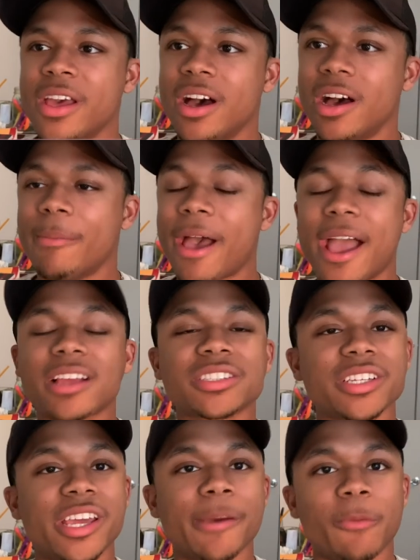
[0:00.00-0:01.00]
I
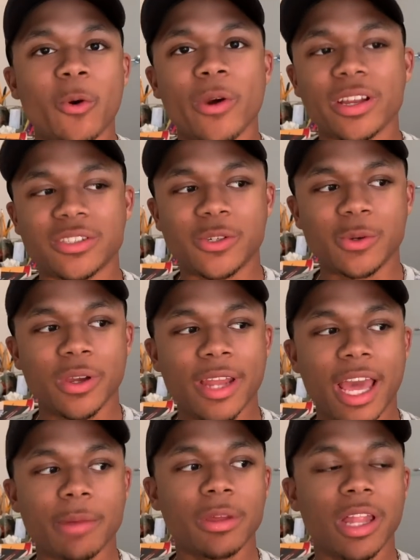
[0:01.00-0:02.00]
actually am going to
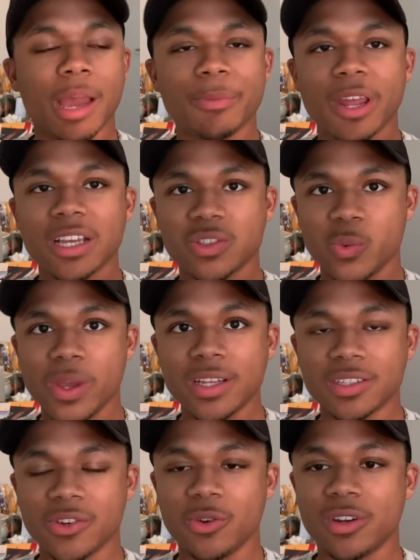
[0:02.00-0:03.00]
anatomy lab next week
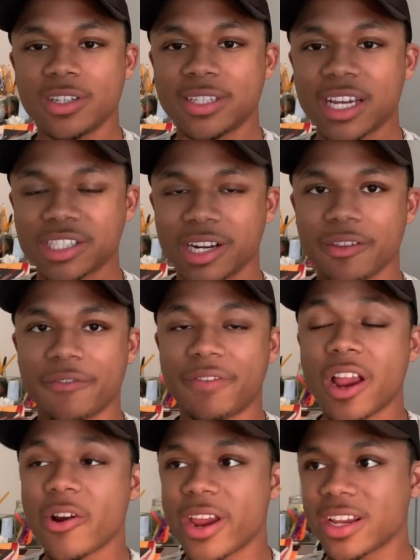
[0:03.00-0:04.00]
to do dissection of the
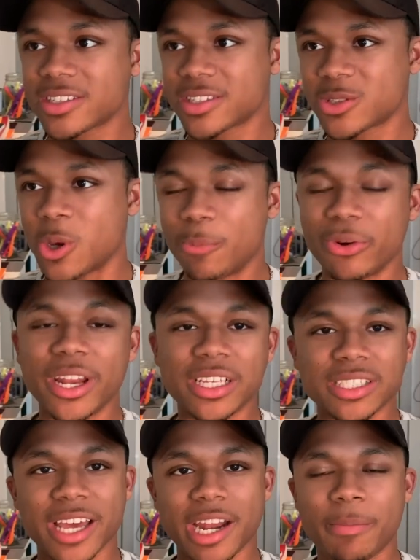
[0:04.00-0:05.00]
pharynx, so I'm pretty
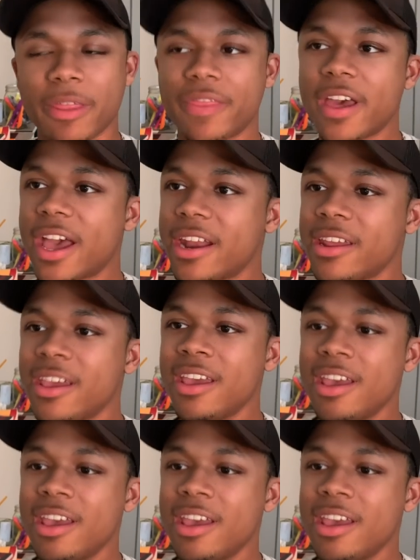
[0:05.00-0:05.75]
excited about that.